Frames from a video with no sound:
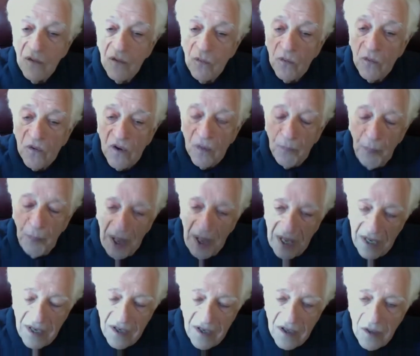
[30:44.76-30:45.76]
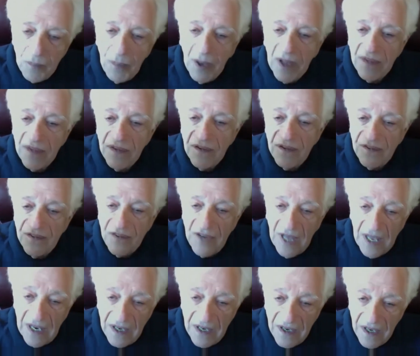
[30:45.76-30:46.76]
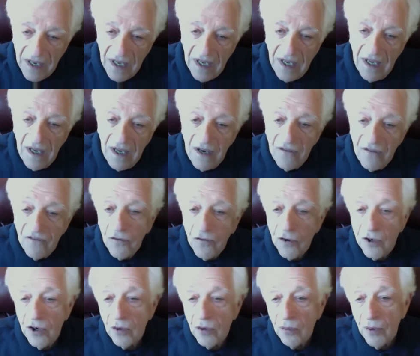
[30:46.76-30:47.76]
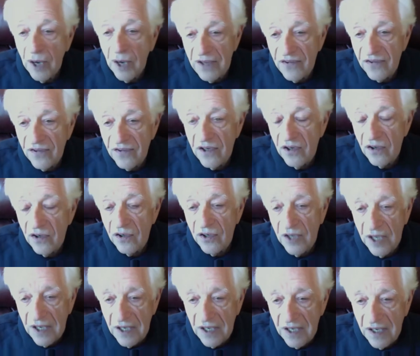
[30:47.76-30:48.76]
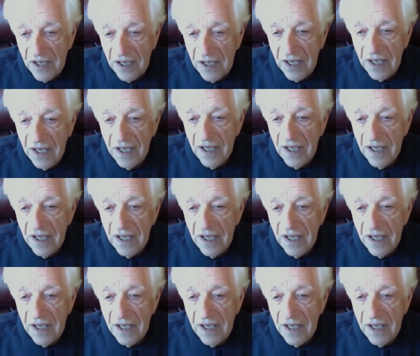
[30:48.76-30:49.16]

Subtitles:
dependent upon the state for your rights and your dignity.